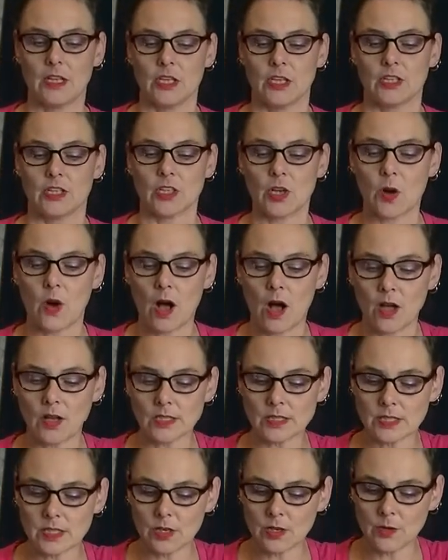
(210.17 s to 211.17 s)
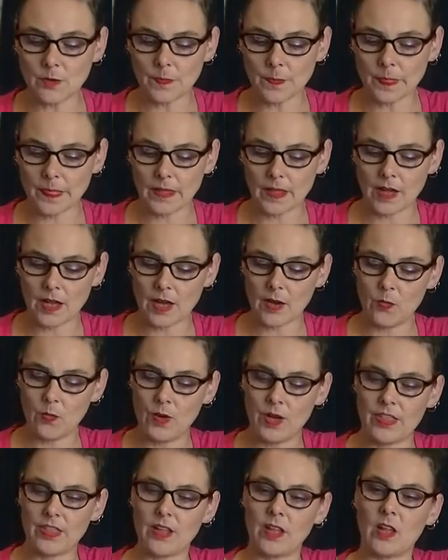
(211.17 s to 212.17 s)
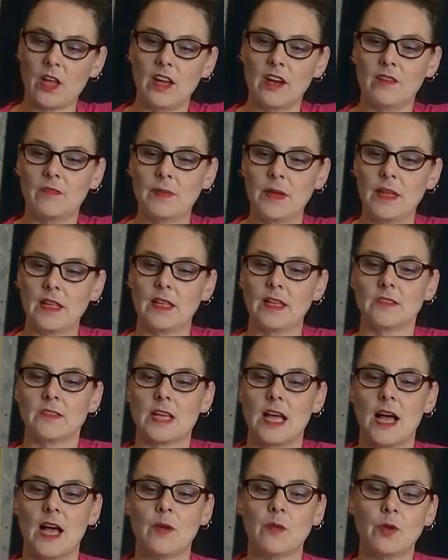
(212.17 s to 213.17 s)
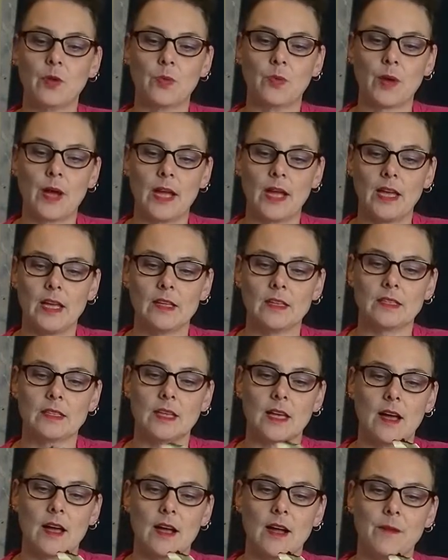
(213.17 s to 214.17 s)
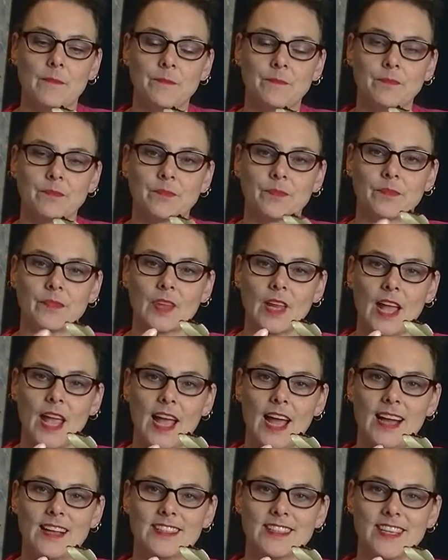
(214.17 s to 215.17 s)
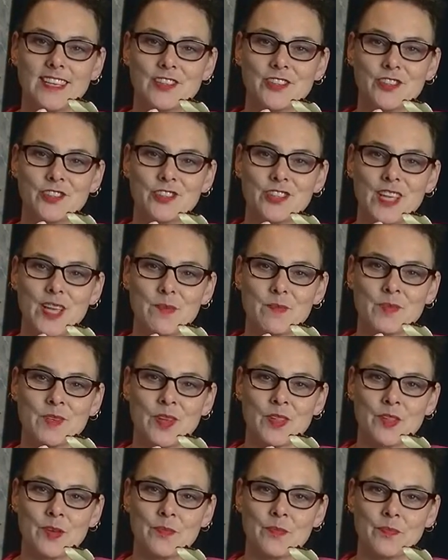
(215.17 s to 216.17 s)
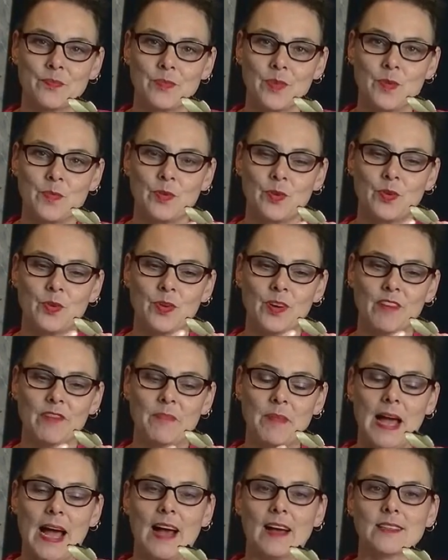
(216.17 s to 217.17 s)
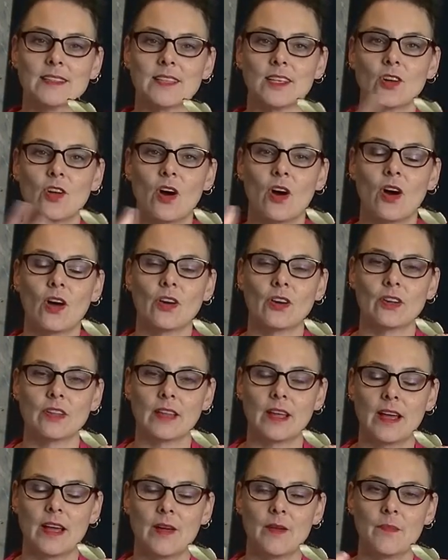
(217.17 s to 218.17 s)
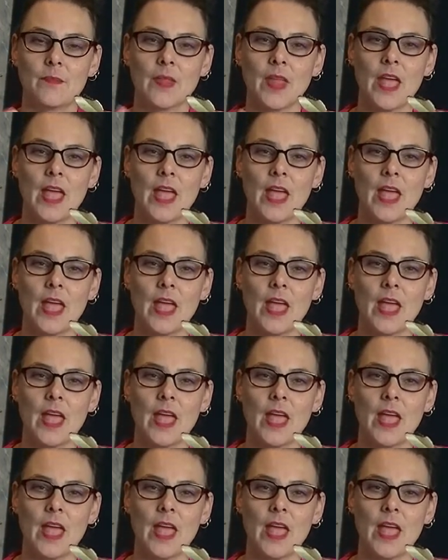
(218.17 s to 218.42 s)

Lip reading: So also with a lot of bay leaves, I will write ancestors' names on them, people who have passed, and honor them.